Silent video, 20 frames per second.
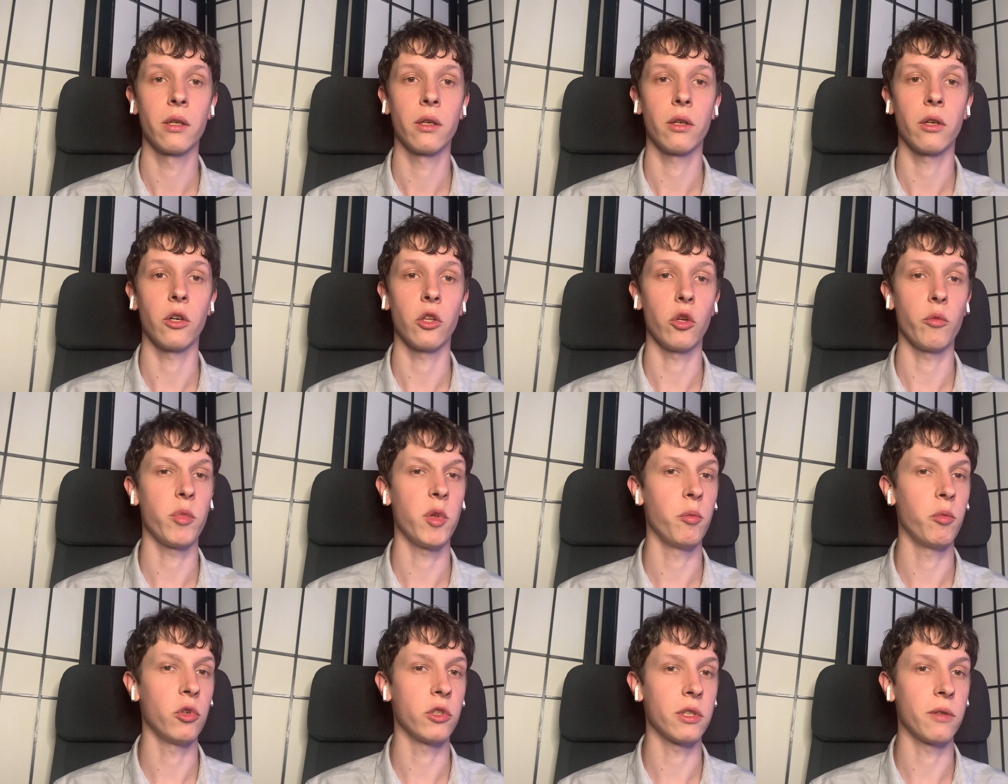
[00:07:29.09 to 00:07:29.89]
Other
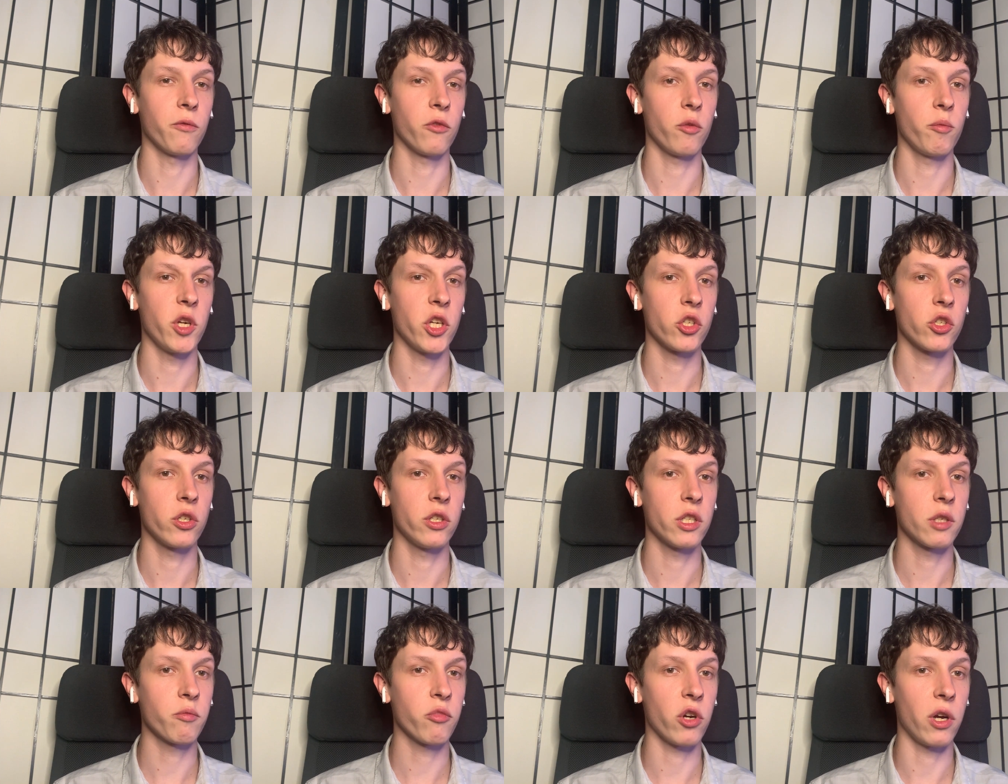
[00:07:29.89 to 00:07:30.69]
people's information
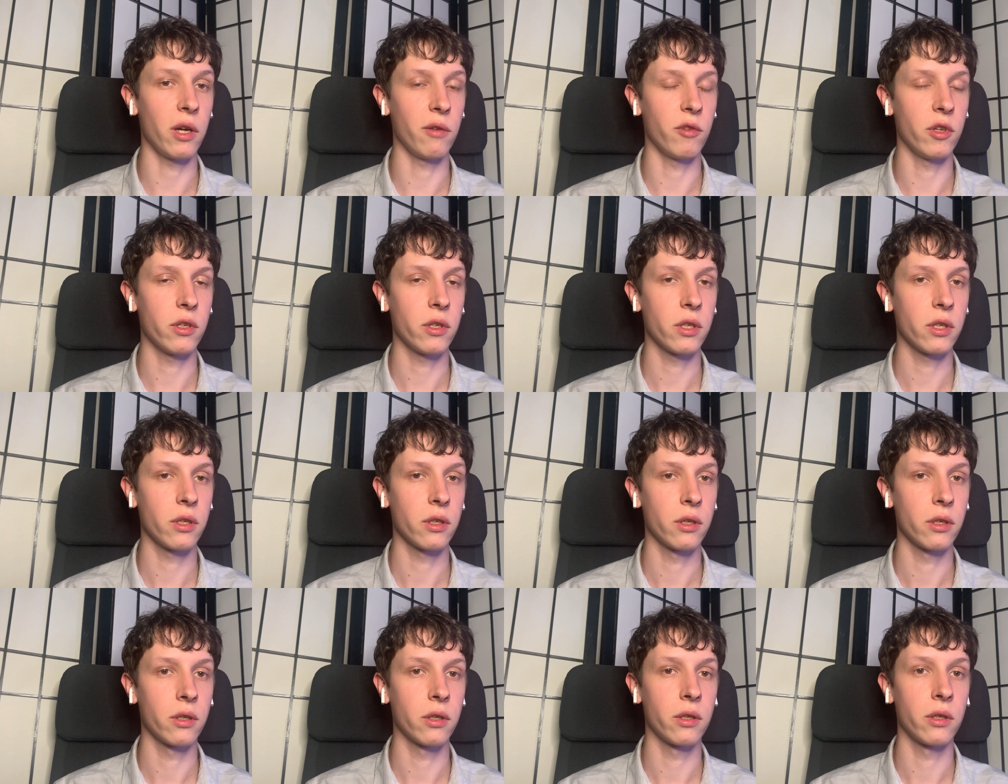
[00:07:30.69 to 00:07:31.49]
is private,
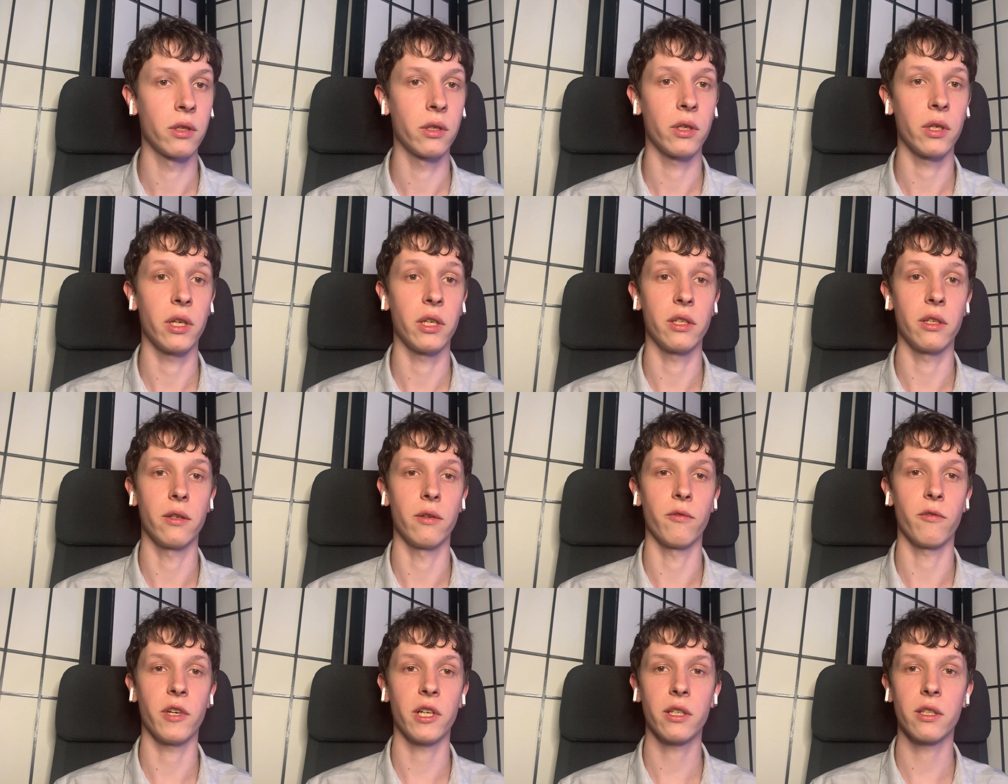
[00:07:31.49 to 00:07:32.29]
and it
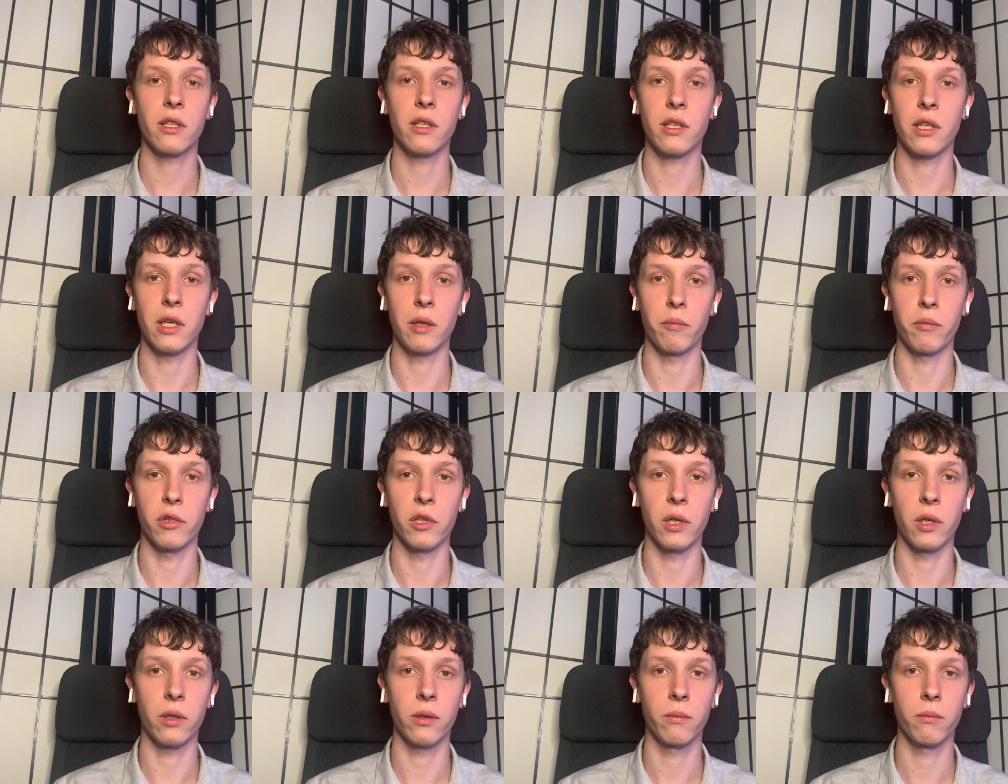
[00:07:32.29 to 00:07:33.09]
affects the gameplay.